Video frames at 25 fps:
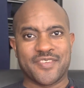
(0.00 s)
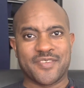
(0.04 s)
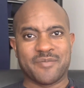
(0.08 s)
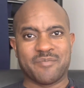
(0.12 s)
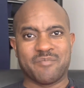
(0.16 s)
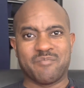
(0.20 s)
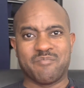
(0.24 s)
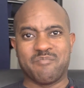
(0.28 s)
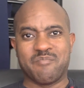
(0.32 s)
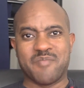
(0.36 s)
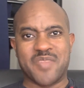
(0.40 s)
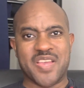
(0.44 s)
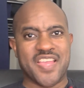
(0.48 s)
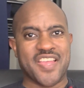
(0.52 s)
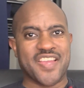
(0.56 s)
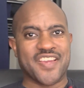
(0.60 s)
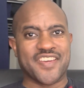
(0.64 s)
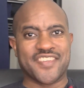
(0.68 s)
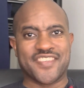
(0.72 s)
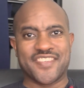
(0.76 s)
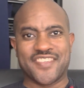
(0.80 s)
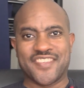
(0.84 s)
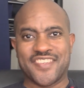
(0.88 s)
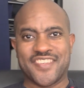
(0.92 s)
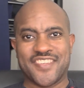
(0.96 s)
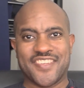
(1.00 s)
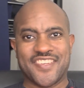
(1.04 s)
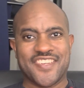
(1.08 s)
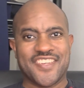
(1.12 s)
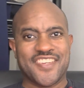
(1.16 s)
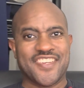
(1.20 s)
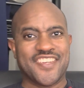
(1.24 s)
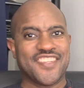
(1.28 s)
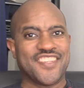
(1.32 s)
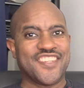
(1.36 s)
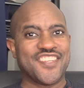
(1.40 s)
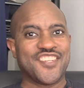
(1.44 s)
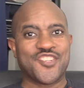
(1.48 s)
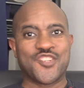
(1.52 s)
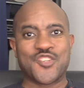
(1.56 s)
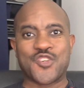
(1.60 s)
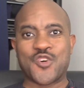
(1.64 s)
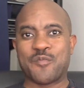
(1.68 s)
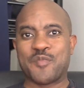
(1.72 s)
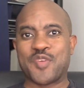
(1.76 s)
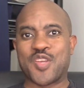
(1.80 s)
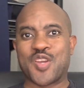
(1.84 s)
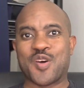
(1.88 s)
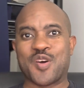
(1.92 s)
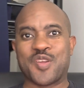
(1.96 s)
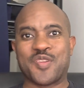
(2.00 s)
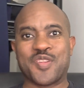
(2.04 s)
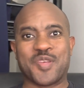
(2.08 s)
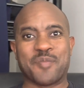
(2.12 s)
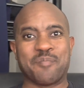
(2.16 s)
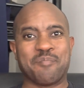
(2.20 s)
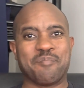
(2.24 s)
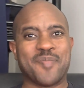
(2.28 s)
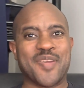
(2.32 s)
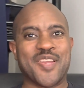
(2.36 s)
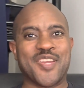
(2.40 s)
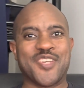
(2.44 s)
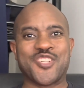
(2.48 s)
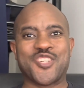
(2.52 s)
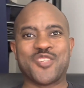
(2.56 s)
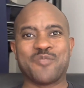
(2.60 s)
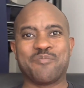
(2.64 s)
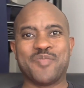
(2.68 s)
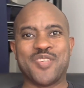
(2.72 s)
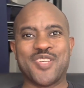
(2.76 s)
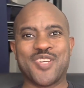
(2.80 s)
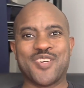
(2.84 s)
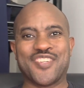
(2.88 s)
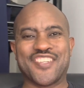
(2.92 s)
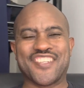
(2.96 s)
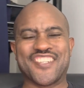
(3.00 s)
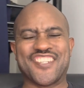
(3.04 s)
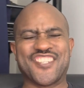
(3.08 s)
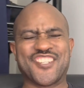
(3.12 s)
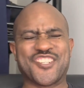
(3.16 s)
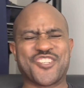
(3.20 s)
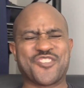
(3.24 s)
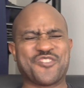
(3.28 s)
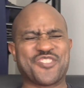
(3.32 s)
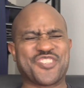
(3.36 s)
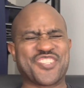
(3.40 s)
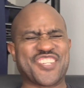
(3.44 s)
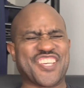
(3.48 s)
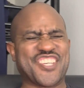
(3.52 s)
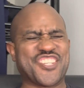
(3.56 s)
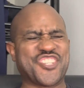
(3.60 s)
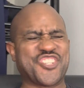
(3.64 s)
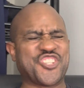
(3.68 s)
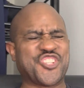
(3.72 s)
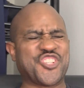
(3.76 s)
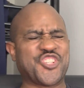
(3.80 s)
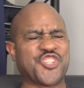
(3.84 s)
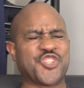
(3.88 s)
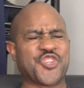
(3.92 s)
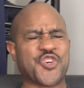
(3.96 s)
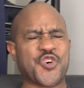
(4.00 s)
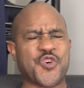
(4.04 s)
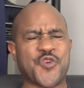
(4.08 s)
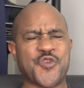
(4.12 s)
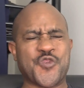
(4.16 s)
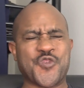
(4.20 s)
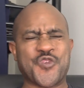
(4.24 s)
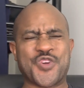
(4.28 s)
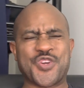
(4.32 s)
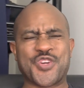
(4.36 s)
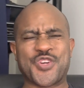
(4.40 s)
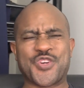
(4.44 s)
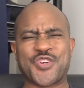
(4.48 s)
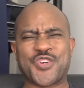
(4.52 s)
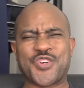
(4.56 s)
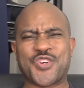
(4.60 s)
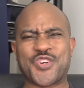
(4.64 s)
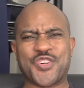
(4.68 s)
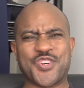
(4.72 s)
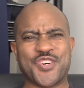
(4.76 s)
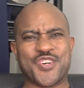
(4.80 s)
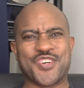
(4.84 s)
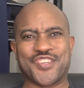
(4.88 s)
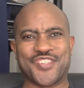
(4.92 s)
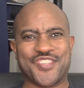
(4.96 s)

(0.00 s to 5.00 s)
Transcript: man, this is going to be an amazing meal and this is going to taste so good.